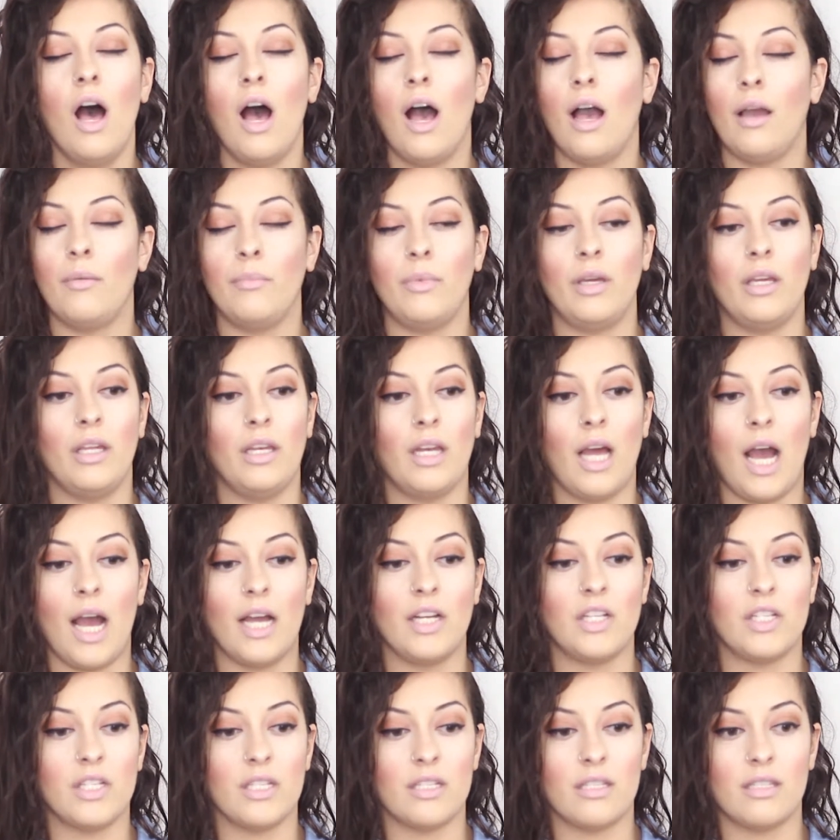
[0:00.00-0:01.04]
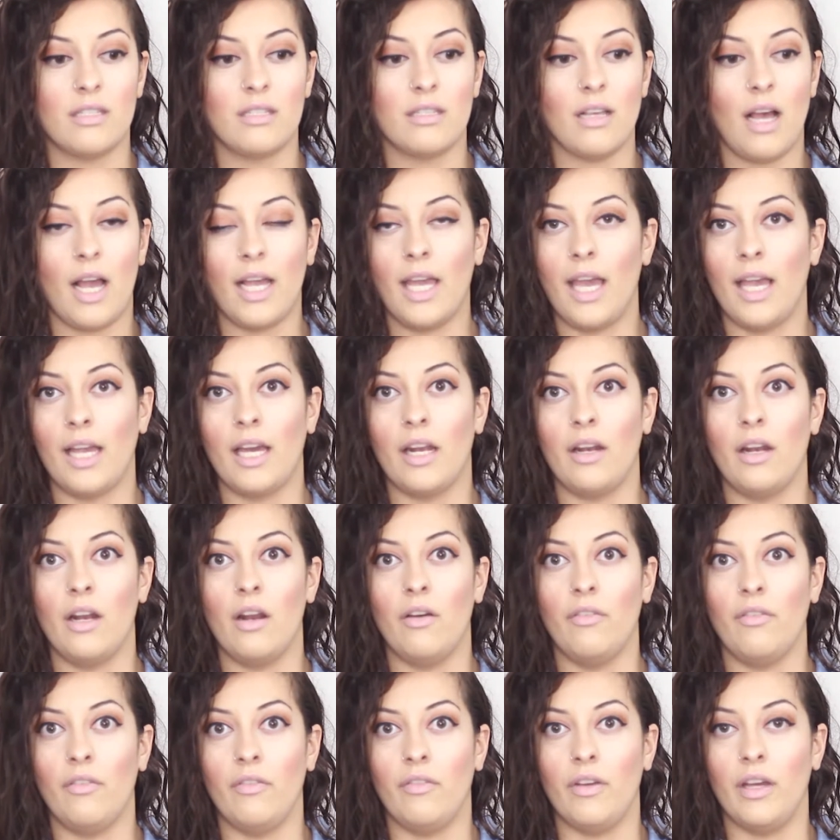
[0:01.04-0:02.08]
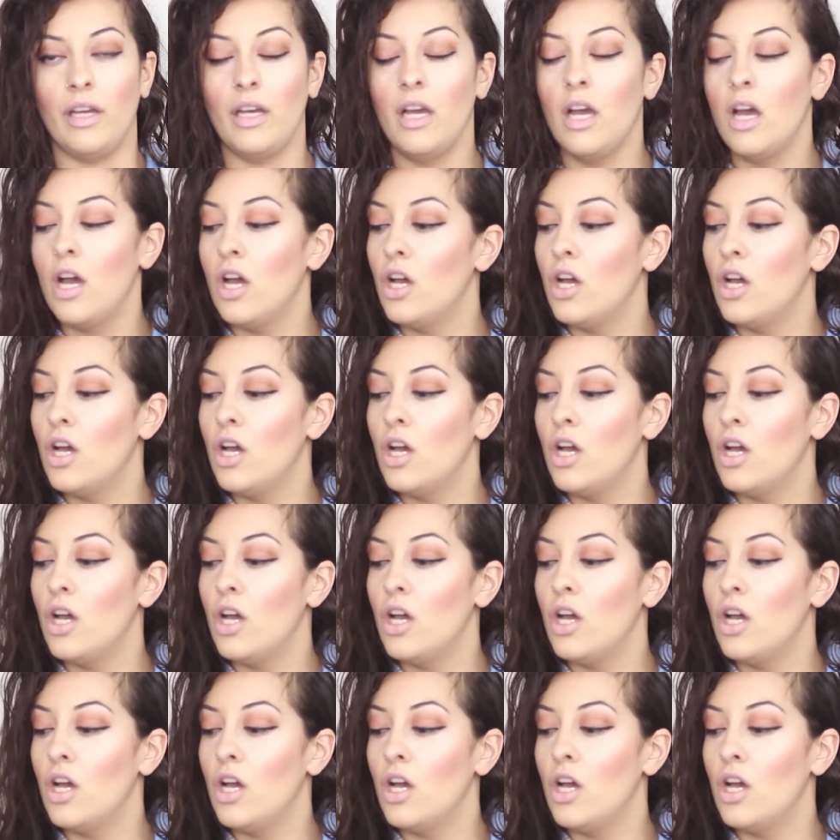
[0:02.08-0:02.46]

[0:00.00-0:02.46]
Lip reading: I mean, I can't get enough of it.